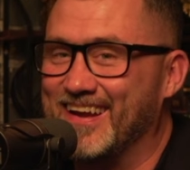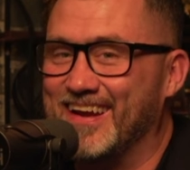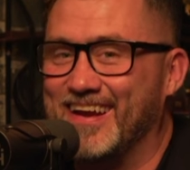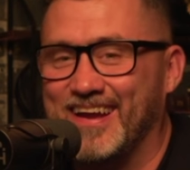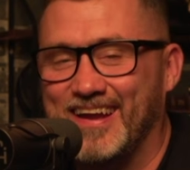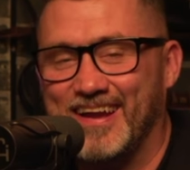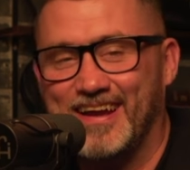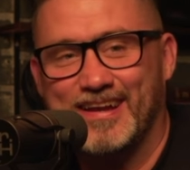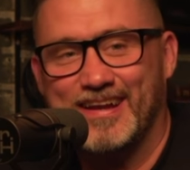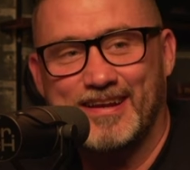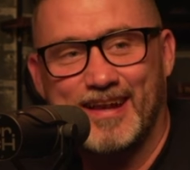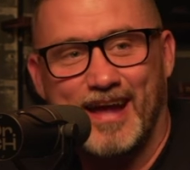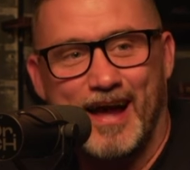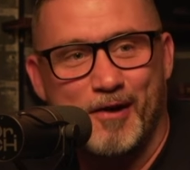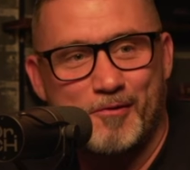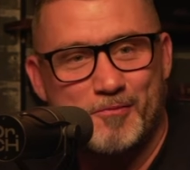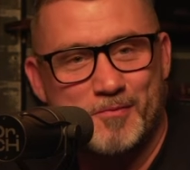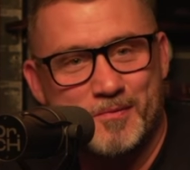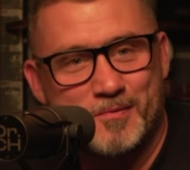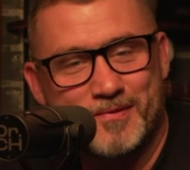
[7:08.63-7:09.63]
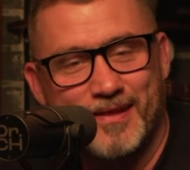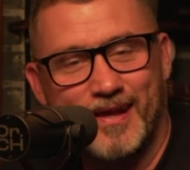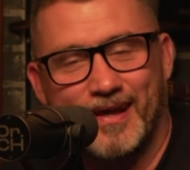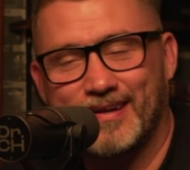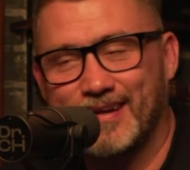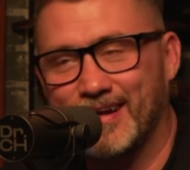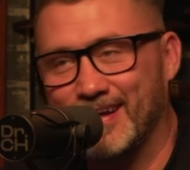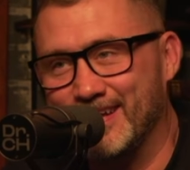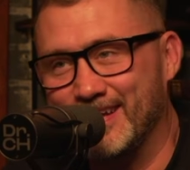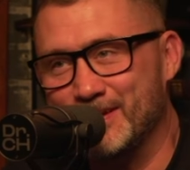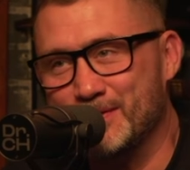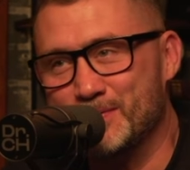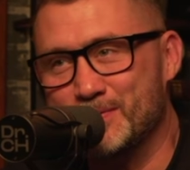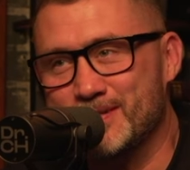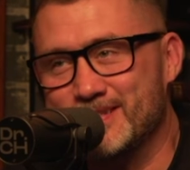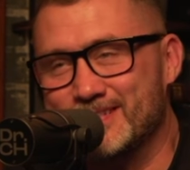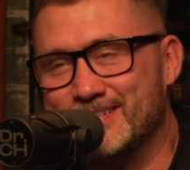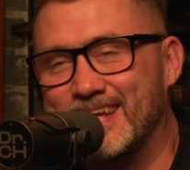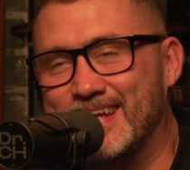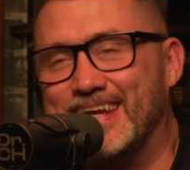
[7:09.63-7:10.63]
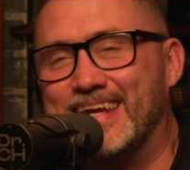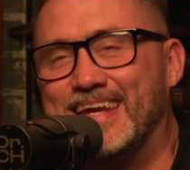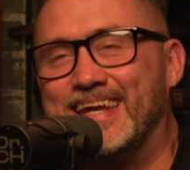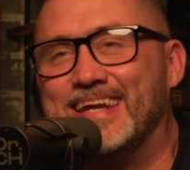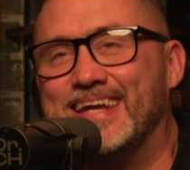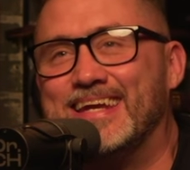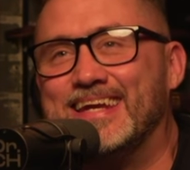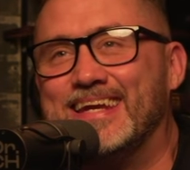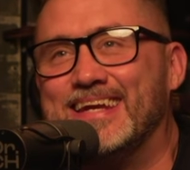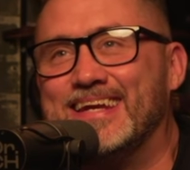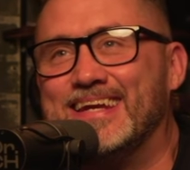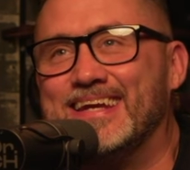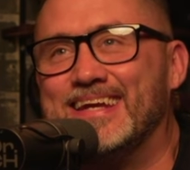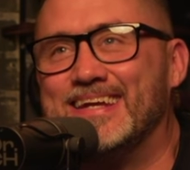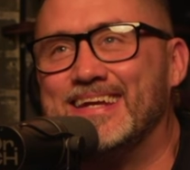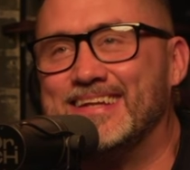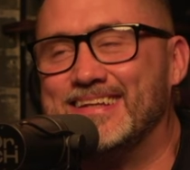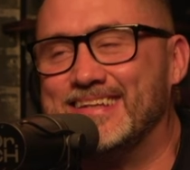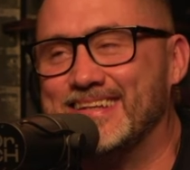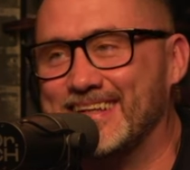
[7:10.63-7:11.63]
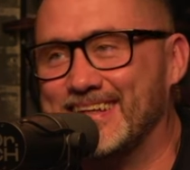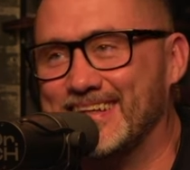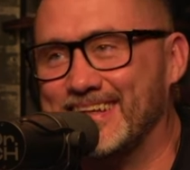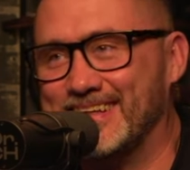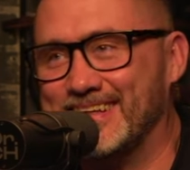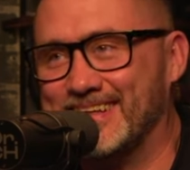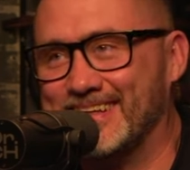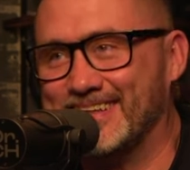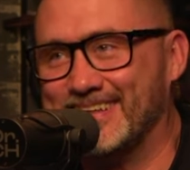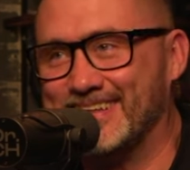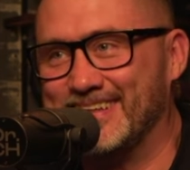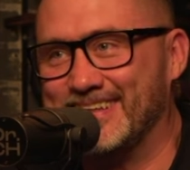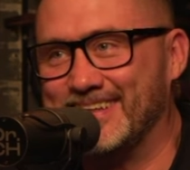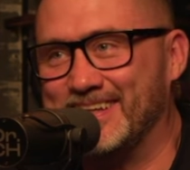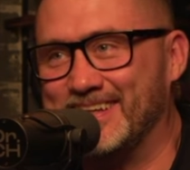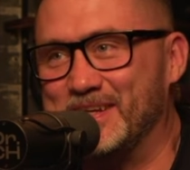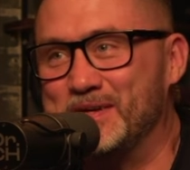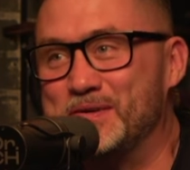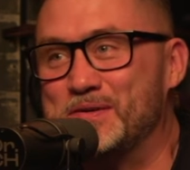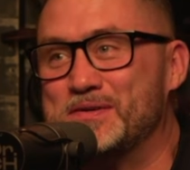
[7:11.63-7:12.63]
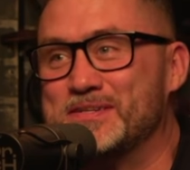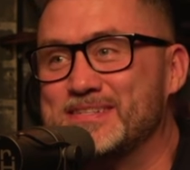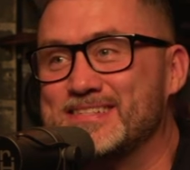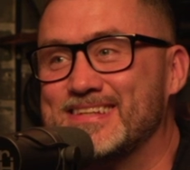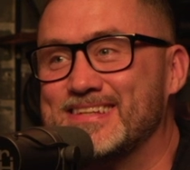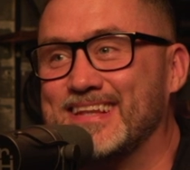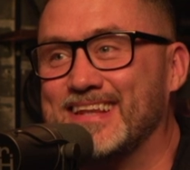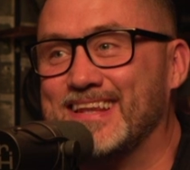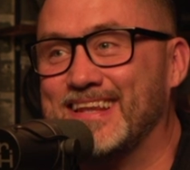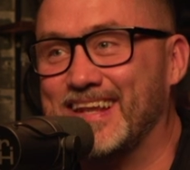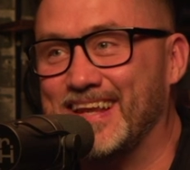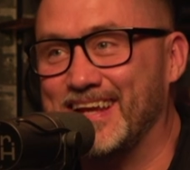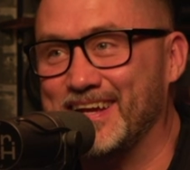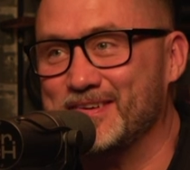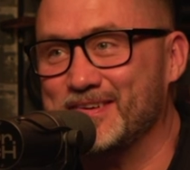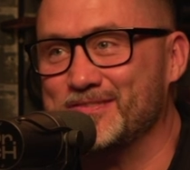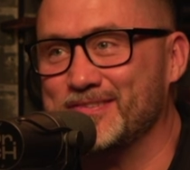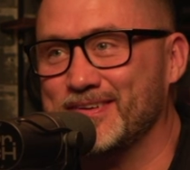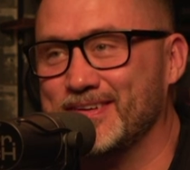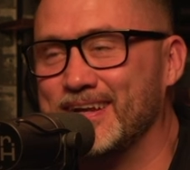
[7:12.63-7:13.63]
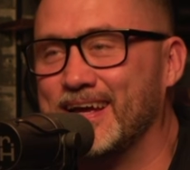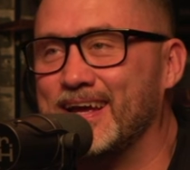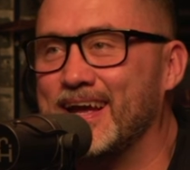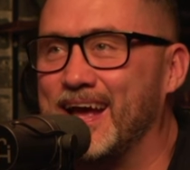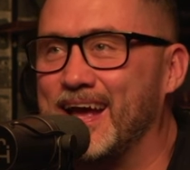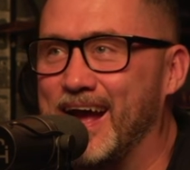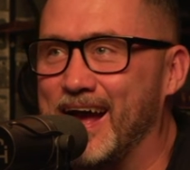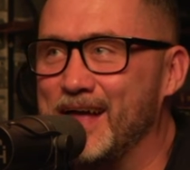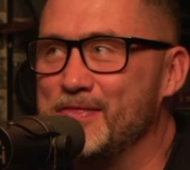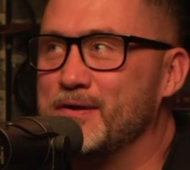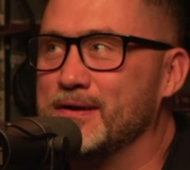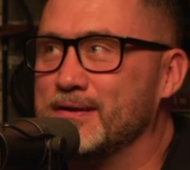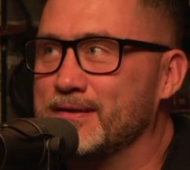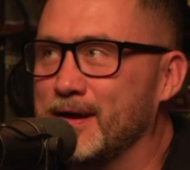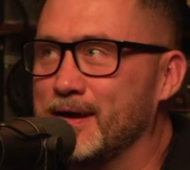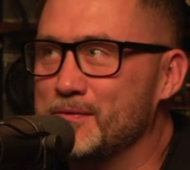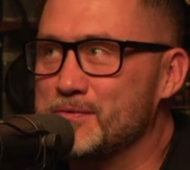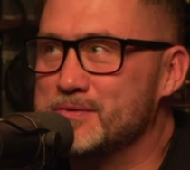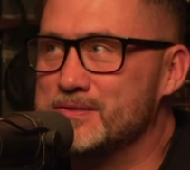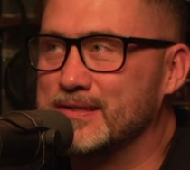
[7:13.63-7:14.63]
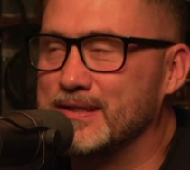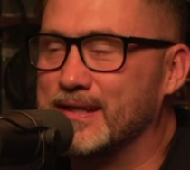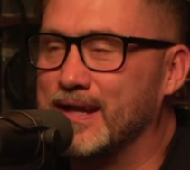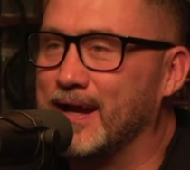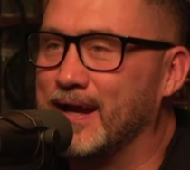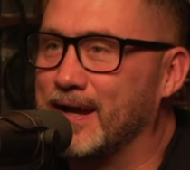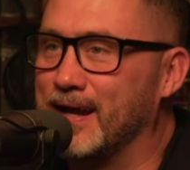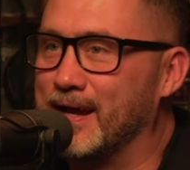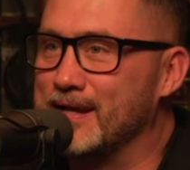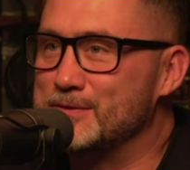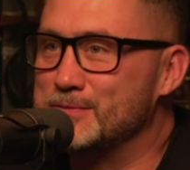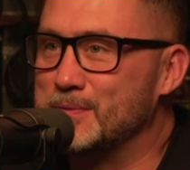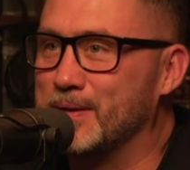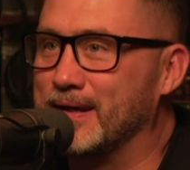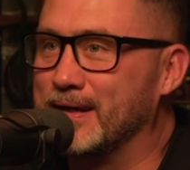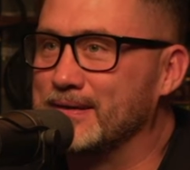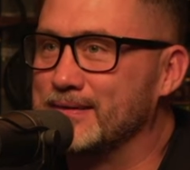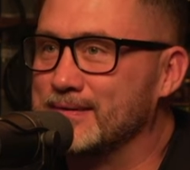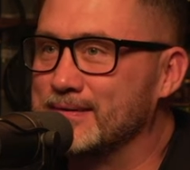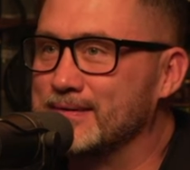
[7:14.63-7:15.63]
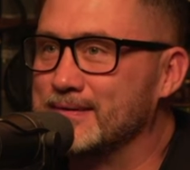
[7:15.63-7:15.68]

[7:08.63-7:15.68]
And I remember that day he was heated. He was livid. I think that was the day I got spanked.